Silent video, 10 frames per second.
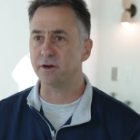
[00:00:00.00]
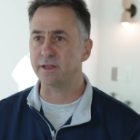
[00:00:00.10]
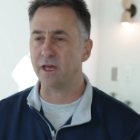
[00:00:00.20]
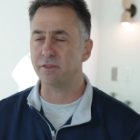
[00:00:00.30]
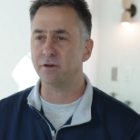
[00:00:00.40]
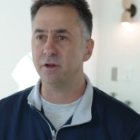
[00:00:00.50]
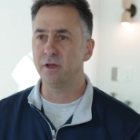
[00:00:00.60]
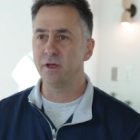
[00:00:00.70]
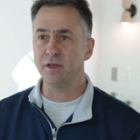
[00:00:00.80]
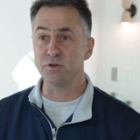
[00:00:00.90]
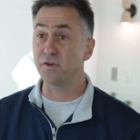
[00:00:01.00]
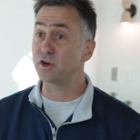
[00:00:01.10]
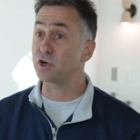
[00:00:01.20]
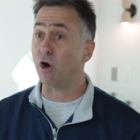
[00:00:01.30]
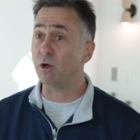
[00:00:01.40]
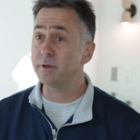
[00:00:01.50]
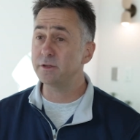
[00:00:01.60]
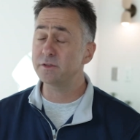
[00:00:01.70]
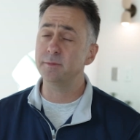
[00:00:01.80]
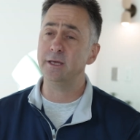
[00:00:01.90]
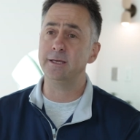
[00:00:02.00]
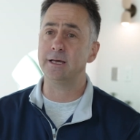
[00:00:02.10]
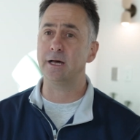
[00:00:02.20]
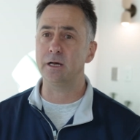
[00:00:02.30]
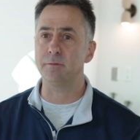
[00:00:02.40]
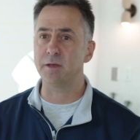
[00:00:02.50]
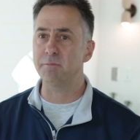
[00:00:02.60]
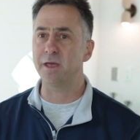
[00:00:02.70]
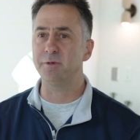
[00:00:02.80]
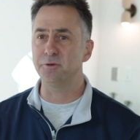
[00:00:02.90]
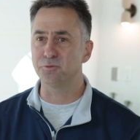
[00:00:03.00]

together. It was very calming to me. It made me